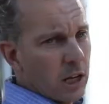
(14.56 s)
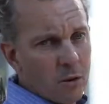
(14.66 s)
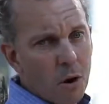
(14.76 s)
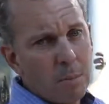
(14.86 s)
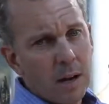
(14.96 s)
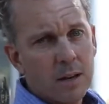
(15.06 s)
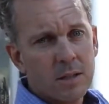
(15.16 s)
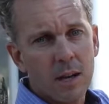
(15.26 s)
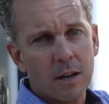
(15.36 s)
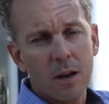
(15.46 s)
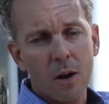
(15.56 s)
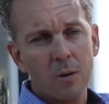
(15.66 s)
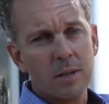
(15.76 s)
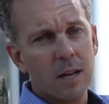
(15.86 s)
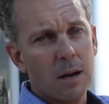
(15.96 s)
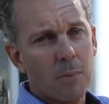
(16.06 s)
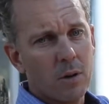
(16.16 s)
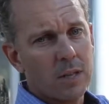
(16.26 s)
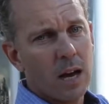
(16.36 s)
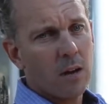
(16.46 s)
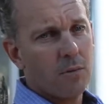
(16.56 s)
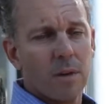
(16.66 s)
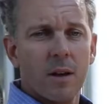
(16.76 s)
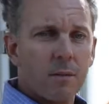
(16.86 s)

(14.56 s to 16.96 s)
the EuroPantech, owned by Dave,